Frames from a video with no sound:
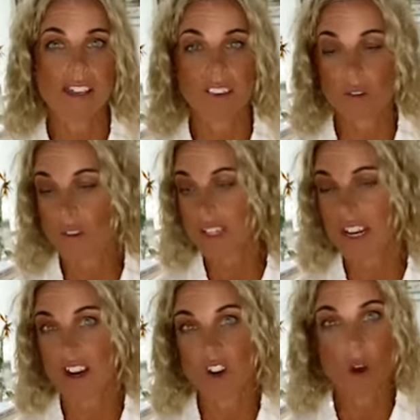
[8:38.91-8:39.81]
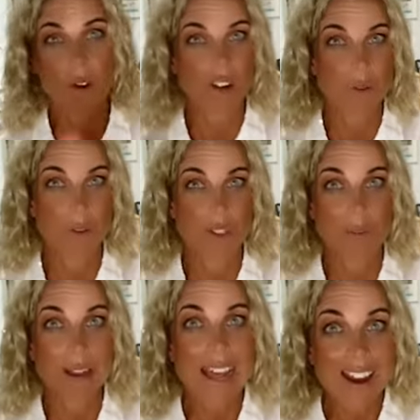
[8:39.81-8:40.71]
And then all of a sudden, no one else wants to
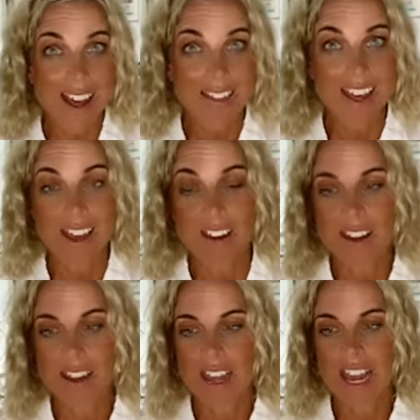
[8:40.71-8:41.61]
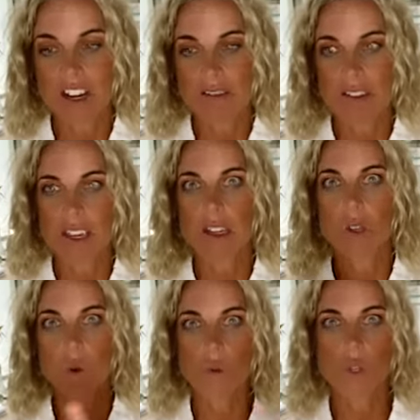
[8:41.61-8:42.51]
play like that, and you think it's
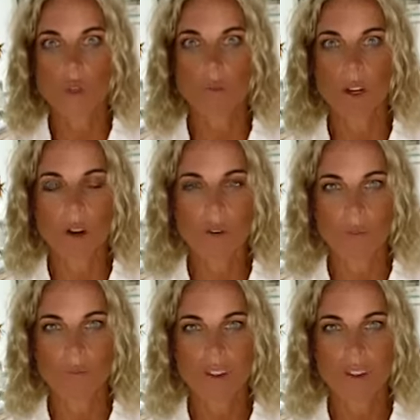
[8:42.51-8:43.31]
all doom and gloom.